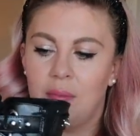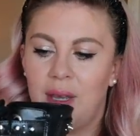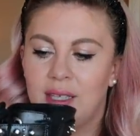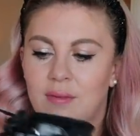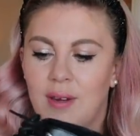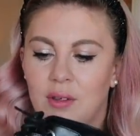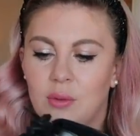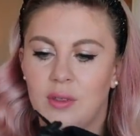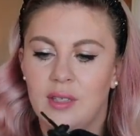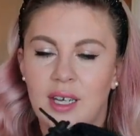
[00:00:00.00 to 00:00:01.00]
mess
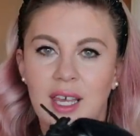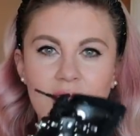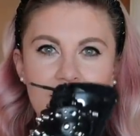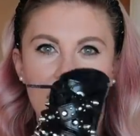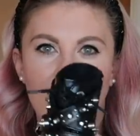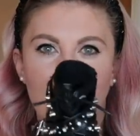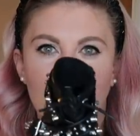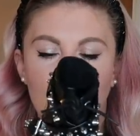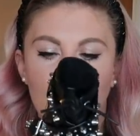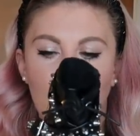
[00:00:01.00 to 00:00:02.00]
around with the laces
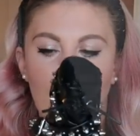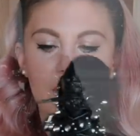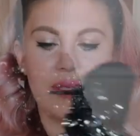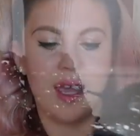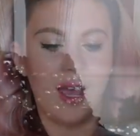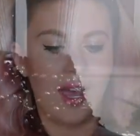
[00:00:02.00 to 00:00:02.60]
and the straps.